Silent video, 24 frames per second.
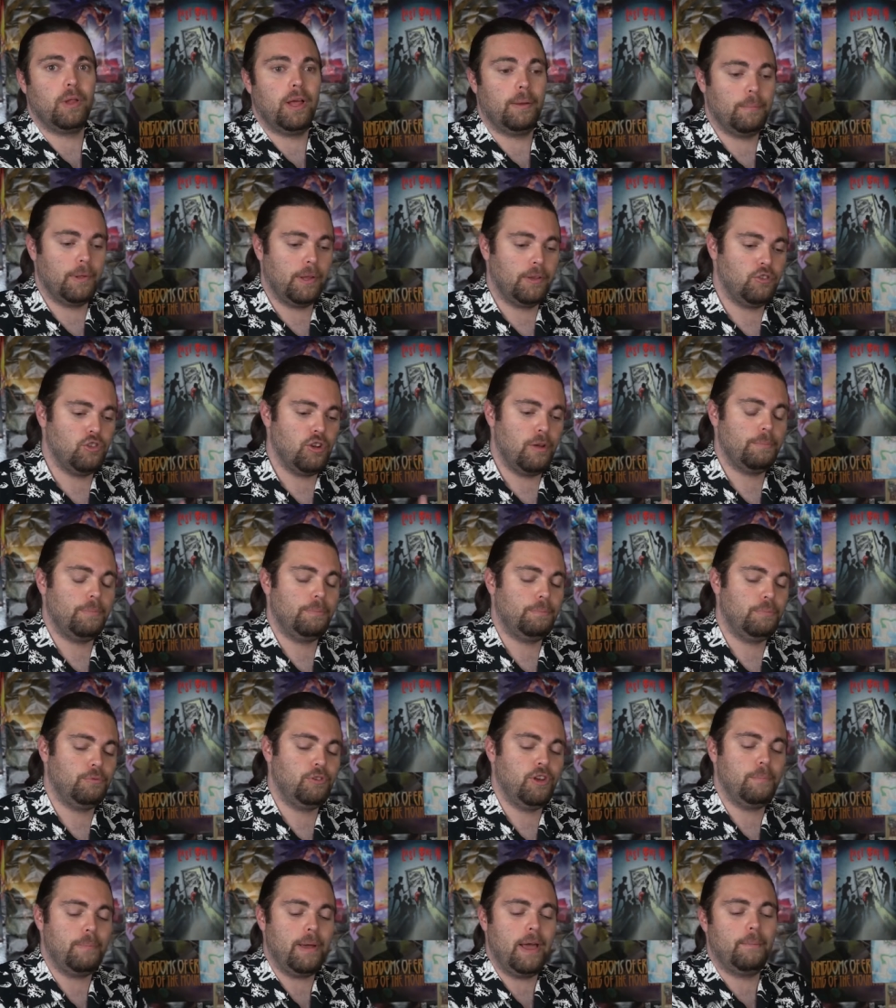Well, I'm going to jump
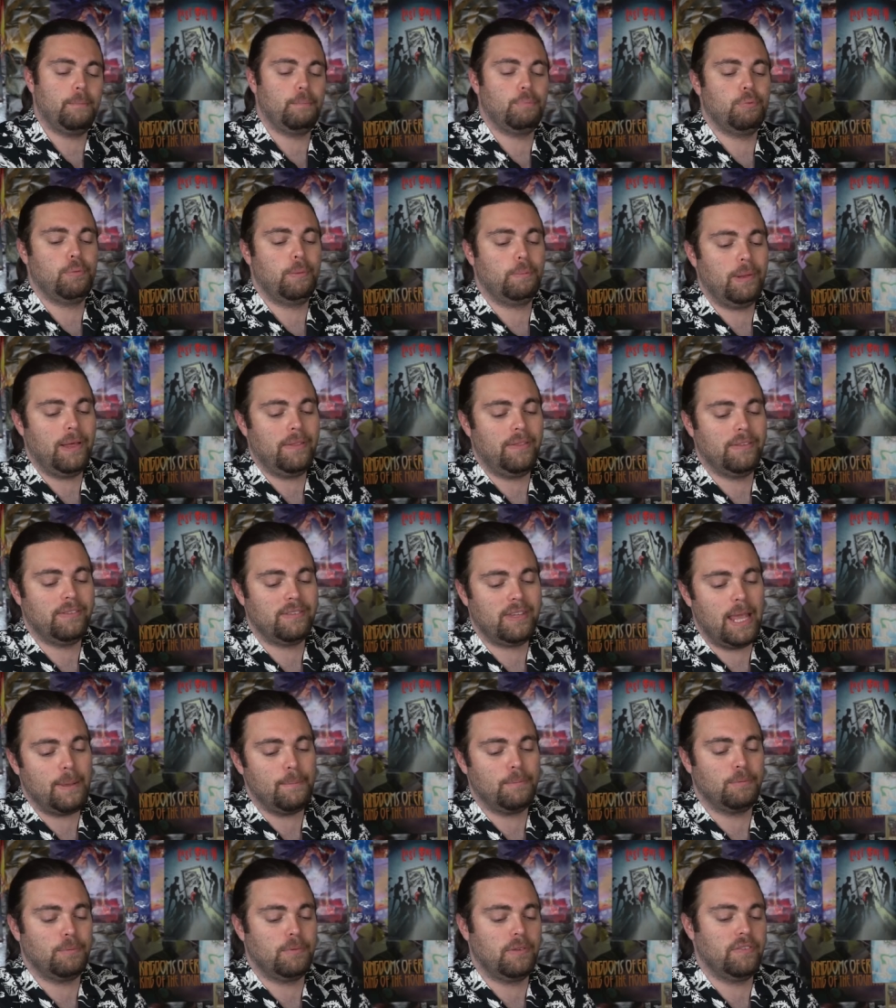jump out and play this
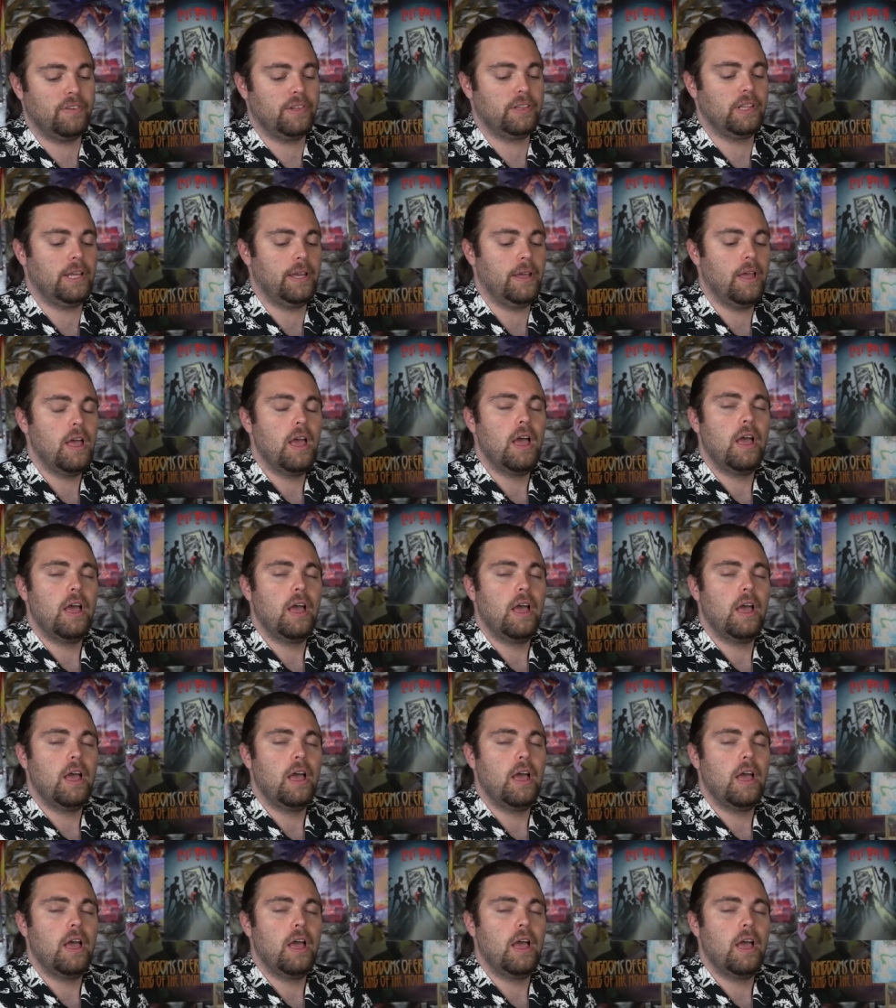game specifically.